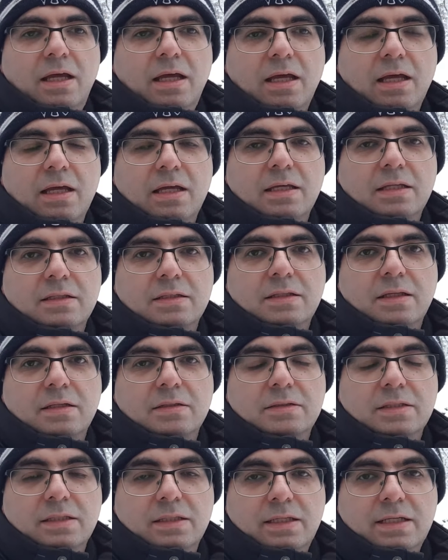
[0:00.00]
and
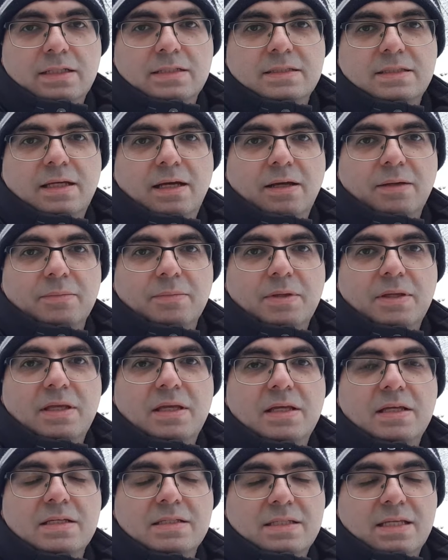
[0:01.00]
until next time,
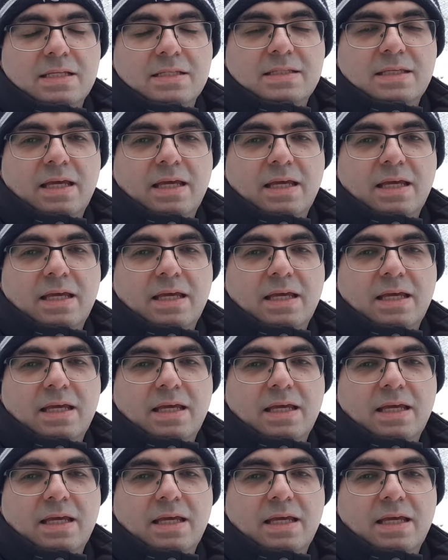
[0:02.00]
stay